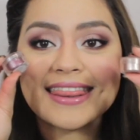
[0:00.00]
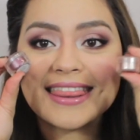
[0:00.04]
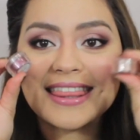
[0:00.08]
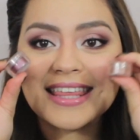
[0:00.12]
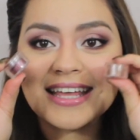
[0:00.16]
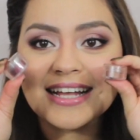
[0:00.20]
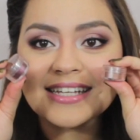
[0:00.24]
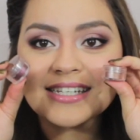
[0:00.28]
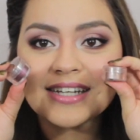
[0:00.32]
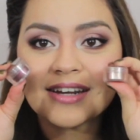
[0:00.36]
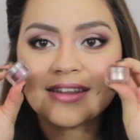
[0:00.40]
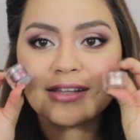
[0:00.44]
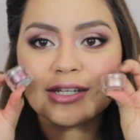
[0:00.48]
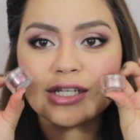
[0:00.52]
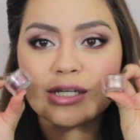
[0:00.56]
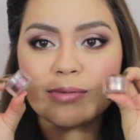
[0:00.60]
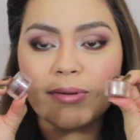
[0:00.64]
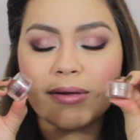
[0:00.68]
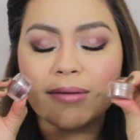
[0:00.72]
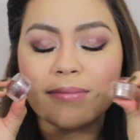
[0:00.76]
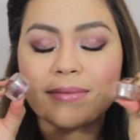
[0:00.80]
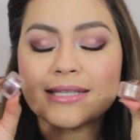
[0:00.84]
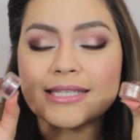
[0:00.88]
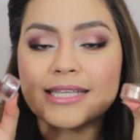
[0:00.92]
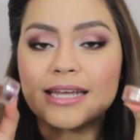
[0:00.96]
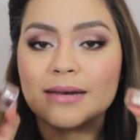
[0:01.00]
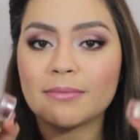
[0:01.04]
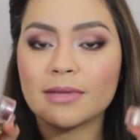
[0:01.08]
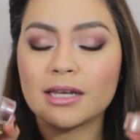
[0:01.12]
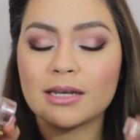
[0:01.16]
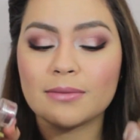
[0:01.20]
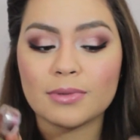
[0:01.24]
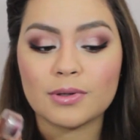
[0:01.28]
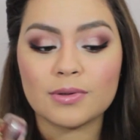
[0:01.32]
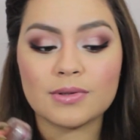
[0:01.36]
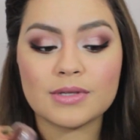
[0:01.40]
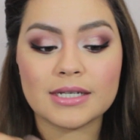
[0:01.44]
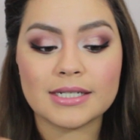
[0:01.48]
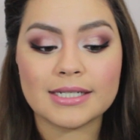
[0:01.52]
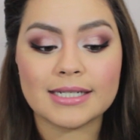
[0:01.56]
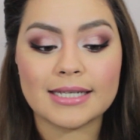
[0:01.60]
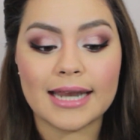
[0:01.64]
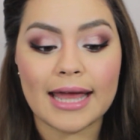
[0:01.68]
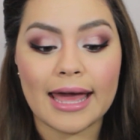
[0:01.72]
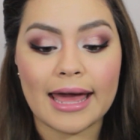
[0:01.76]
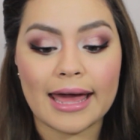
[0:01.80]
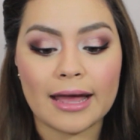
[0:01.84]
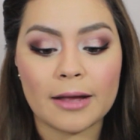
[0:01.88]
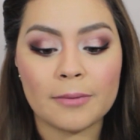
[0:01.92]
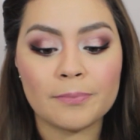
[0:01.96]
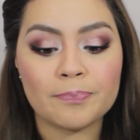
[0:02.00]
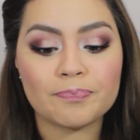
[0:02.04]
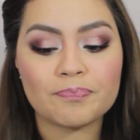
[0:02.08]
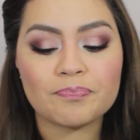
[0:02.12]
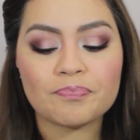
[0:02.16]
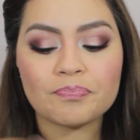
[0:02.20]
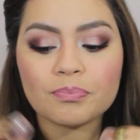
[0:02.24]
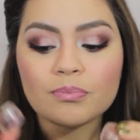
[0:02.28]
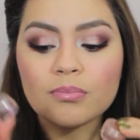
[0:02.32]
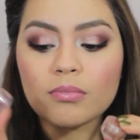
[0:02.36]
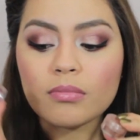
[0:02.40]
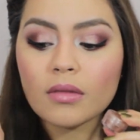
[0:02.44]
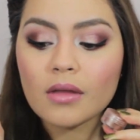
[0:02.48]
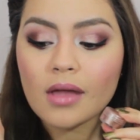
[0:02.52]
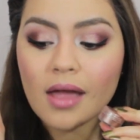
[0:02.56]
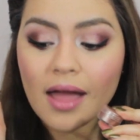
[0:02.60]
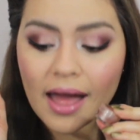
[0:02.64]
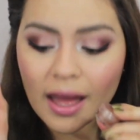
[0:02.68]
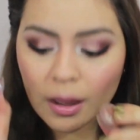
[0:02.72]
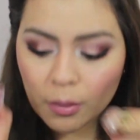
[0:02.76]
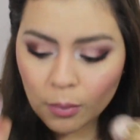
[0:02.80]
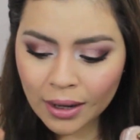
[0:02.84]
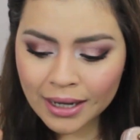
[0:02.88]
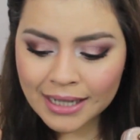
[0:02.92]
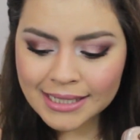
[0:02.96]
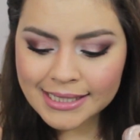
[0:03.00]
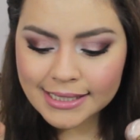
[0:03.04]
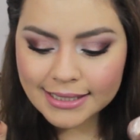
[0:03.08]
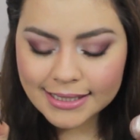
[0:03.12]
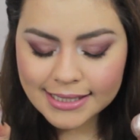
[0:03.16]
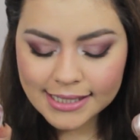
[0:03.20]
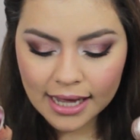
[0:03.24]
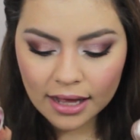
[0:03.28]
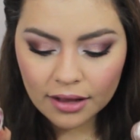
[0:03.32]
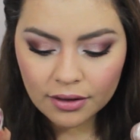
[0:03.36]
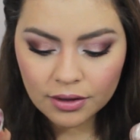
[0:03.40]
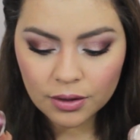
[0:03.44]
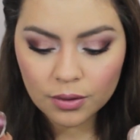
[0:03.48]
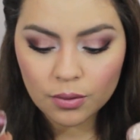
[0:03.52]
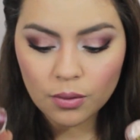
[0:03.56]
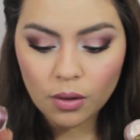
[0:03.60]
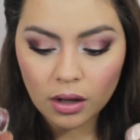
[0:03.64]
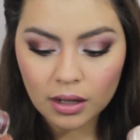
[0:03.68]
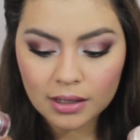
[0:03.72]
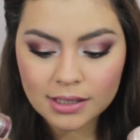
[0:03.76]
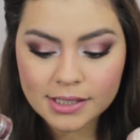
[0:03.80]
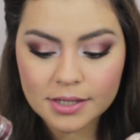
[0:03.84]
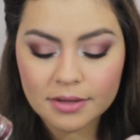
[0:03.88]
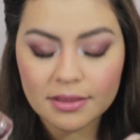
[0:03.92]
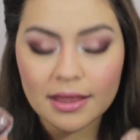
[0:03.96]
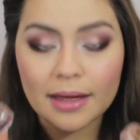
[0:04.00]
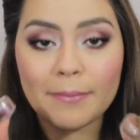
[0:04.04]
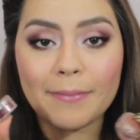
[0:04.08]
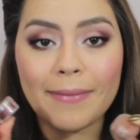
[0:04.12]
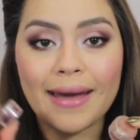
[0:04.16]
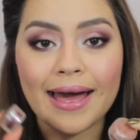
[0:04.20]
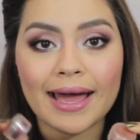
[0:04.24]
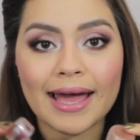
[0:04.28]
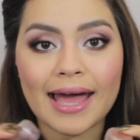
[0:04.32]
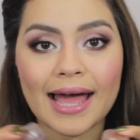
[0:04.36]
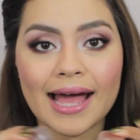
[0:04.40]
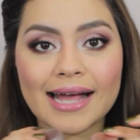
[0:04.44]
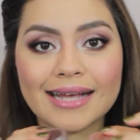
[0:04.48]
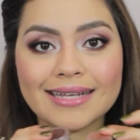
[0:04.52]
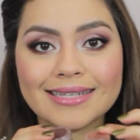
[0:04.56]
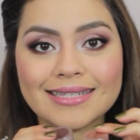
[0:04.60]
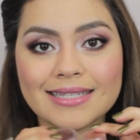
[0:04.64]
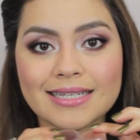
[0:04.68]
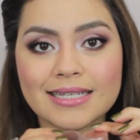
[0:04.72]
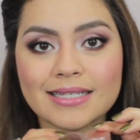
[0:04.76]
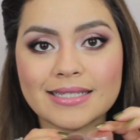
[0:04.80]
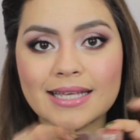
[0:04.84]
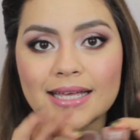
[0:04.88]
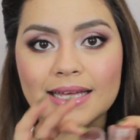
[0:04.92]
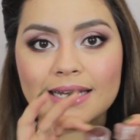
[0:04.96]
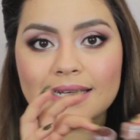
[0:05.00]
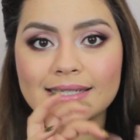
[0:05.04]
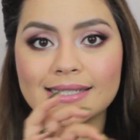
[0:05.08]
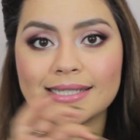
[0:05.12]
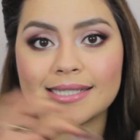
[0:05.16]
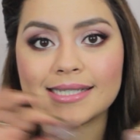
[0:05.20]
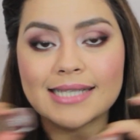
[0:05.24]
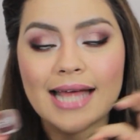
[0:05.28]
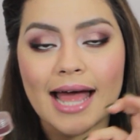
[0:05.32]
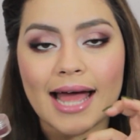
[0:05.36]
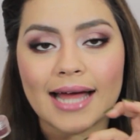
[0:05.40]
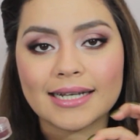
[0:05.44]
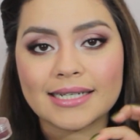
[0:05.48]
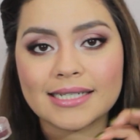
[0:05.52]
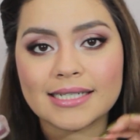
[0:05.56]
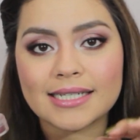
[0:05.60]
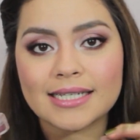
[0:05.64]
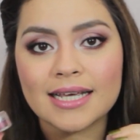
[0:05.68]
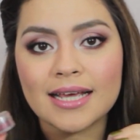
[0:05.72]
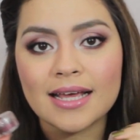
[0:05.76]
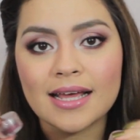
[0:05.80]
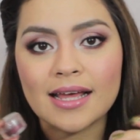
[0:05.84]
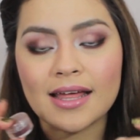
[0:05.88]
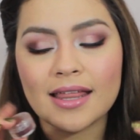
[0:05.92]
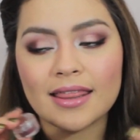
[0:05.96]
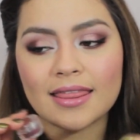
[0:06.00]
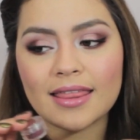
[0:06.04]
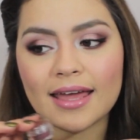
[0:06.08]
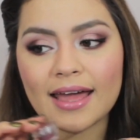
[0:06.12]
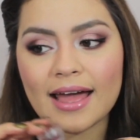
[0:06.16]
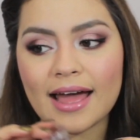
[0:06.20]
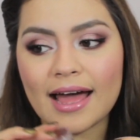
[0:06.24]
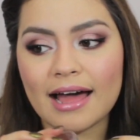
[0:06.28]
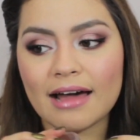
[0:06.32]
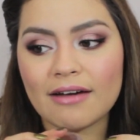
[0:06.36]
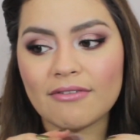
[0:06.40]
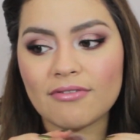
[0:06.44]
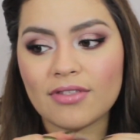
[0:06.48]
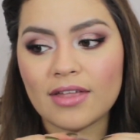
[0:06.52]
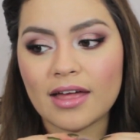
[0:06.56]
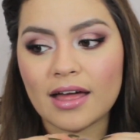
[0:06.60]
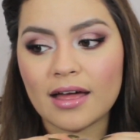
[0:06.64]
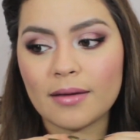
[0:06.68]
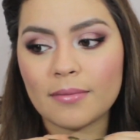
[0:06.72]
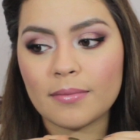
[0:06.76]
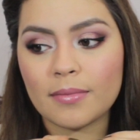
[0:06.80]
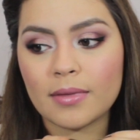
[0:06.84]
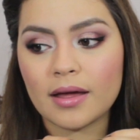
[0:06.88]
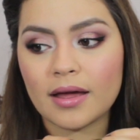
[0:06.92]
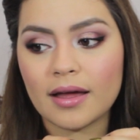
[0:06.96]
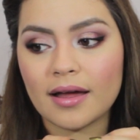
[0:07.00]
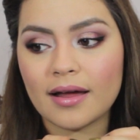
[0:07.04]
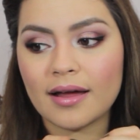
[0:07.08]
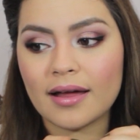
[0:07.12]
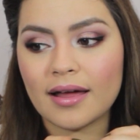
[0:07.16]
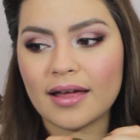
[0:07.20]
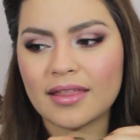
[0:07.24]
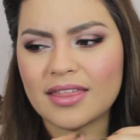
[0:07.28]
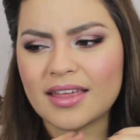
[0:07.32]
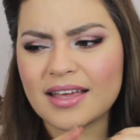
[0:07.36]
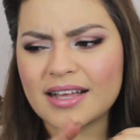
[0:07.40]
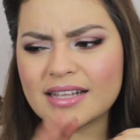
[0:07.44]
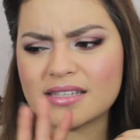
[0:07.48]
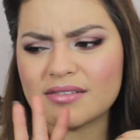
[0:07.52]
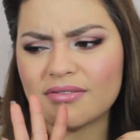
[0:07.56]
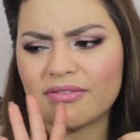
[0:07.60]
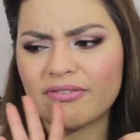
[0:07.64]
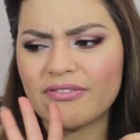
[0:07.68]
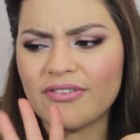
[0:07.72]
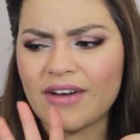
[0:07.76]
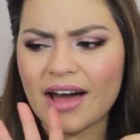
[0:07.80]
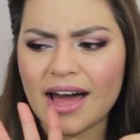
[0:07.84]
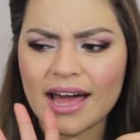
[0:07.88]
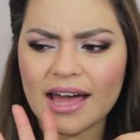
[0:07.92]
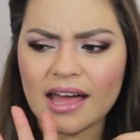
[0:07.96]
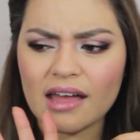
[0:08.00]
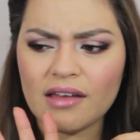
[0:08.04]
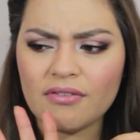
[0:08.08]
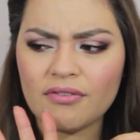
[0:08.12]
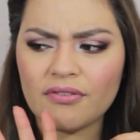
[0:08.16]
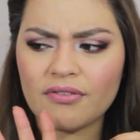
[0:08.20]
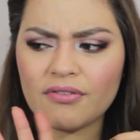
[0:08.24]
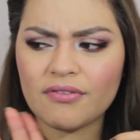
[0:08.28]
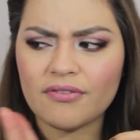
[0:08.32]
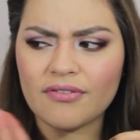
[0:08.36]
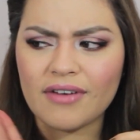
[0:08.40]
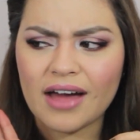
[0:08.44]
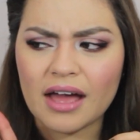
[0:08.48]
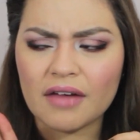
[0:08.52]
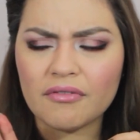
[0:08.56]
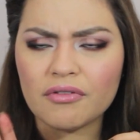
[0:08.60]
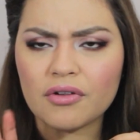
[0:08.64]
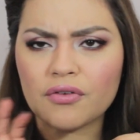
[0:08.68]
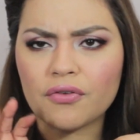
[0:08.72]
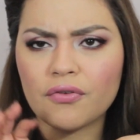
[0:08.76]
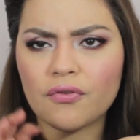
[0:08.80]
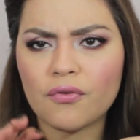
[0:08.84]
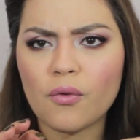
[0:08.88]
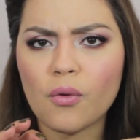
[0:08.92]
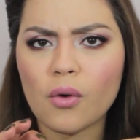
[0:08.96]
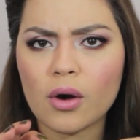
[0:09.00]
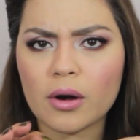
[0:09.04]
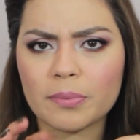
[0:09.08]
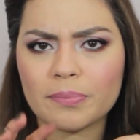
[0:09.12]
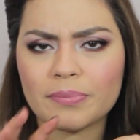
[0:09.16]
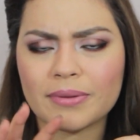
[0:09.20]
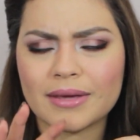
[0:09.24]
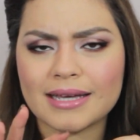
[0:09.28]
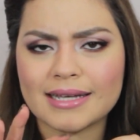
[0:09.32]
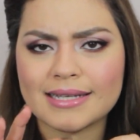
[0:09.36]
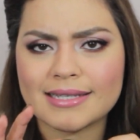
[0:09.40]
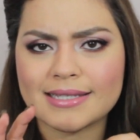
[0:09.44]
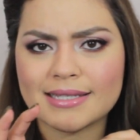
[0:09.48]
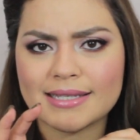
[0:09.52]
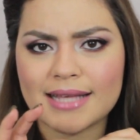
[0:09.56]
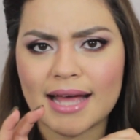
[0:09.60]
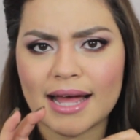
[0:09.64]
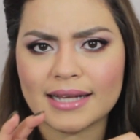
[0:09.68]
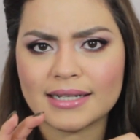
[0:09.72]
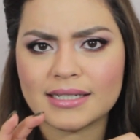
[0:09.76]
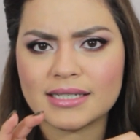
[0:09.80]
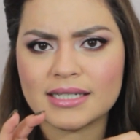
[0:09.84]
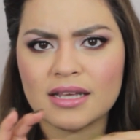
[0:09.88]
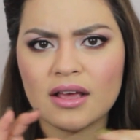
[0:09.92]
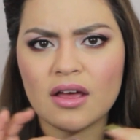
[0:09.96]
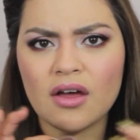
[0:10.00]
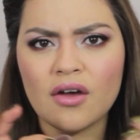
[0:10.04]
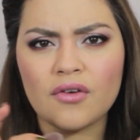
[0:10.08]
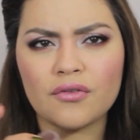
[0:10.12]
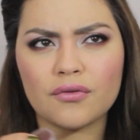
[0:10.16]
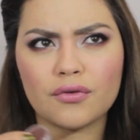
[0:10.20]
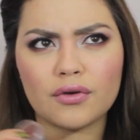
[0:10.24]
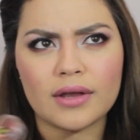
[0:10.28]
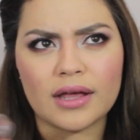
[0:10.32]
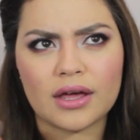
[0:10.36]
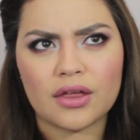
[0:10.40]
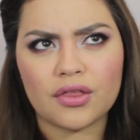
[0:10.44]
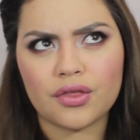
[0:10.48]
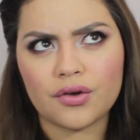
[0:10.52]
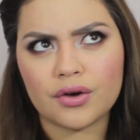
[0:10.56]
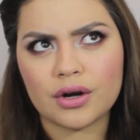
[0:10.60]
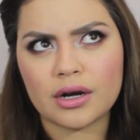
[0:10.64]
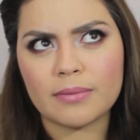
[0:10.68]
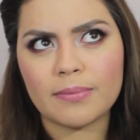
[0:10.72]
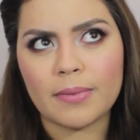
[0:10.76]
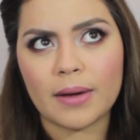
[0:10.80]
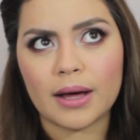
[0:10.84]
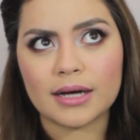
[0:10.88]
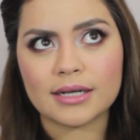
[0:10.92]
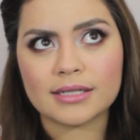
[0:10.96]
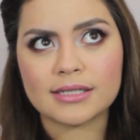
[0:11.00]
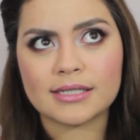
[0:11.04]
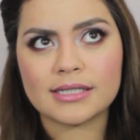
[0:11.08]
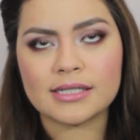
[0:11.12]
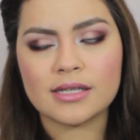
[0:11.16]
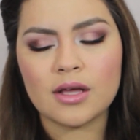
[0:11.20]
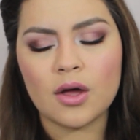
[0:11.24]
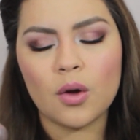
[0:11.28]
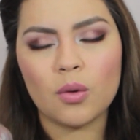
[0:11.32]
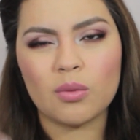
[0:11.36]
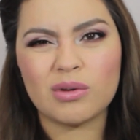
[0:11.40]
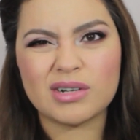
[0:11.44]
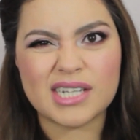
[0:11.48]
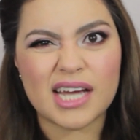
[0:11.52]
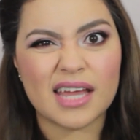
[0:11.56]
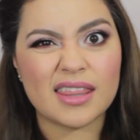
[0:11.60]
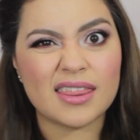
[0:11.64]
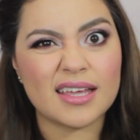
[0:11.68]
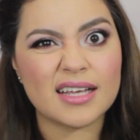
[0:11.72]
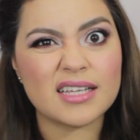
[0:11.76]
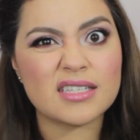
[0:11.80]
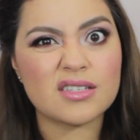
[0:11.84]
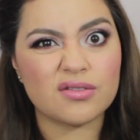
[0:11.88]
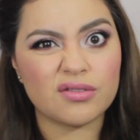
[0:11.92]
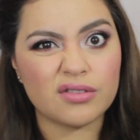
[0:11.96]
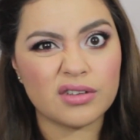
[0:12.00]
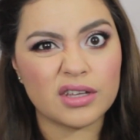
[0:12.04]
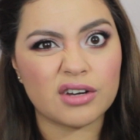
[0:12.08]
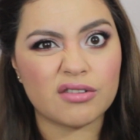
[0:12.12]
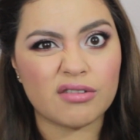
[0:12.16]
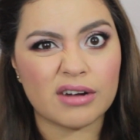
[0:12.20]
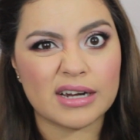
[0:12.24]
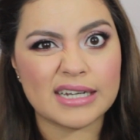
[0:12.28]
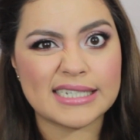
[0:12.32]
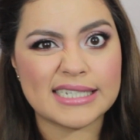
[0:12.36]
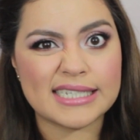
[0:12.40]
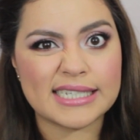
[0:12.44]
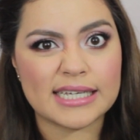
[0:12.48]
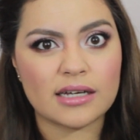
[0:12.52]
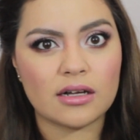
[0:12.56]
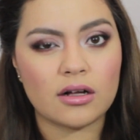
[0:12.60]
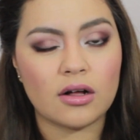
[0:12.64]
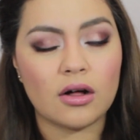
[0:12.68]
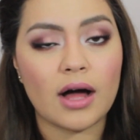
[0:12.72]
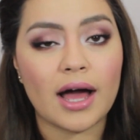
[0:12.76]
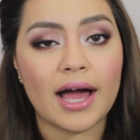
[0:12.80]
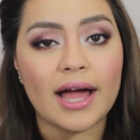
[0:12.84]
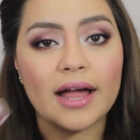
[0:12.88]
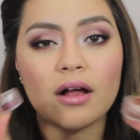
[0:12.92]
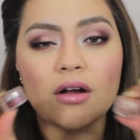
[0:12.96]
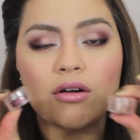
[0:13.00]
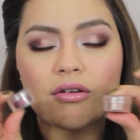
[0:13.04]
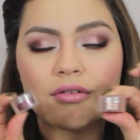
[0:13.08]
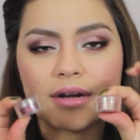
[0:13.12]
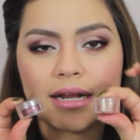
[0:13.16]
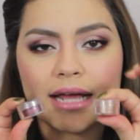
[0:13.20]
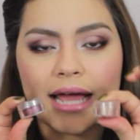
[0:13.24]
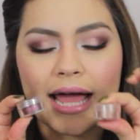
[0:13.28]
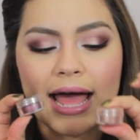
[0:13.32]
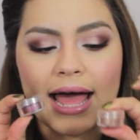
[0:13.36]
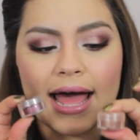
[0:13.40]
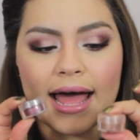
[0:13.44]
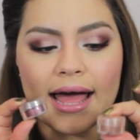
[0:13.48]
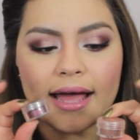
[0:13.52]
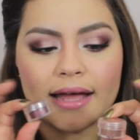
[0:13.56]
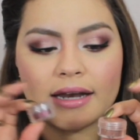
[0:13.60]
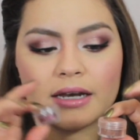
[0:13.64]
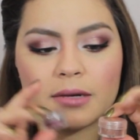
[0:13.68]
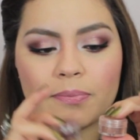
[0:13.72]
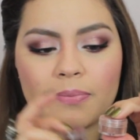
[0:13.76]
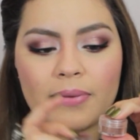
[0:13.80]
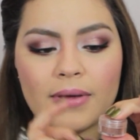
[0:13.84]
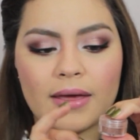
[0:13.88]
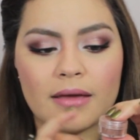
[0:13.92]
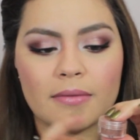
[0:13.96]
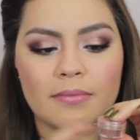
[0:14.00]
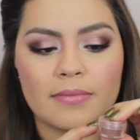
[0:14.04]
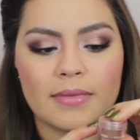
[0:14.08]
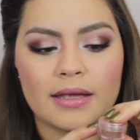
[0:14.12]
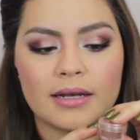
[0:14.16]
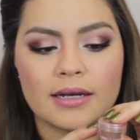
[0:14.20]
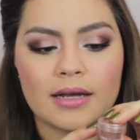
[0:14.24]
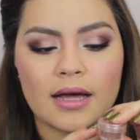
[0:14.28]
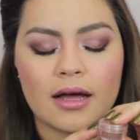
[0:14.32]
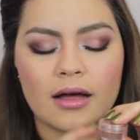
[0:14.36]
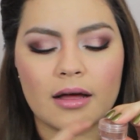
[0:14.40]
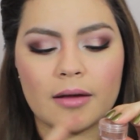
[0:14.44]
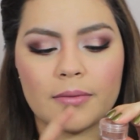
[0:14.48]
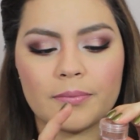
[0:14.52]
these are the two pigments that I'm going to be using today. I wanted to tell you also that MAC has these in a set. They have them, I think it's a five or 4 piece set for like 30 bucks, which I think is a really great deal. I already had pigment,